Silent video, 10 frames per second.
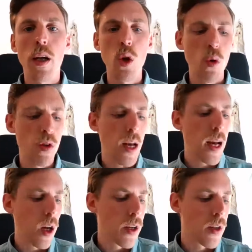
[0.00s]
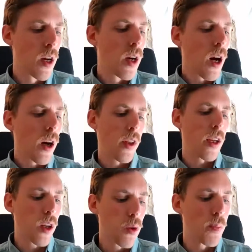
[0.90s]
close allies, I
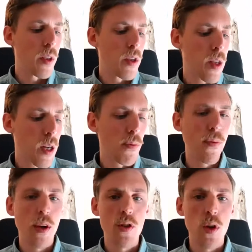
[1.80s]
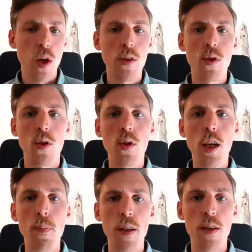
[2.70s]
think the group itself has tried to
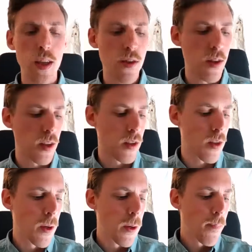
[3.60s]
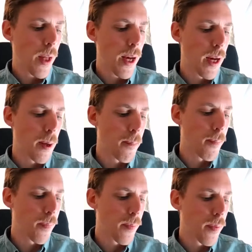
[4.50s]
keep its distance.
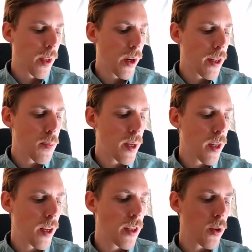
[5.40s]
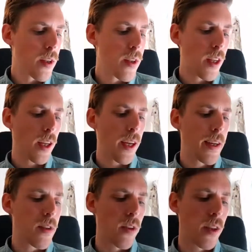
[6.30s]
There has been an interesting
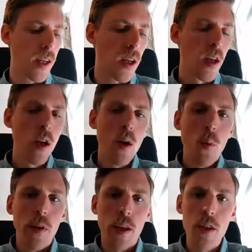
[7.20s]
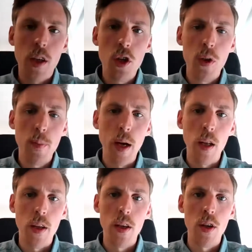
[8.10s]
case, I think, with Extinction
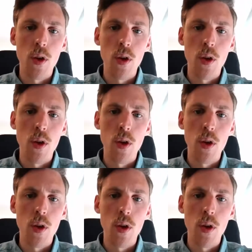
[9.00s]
Rebellion in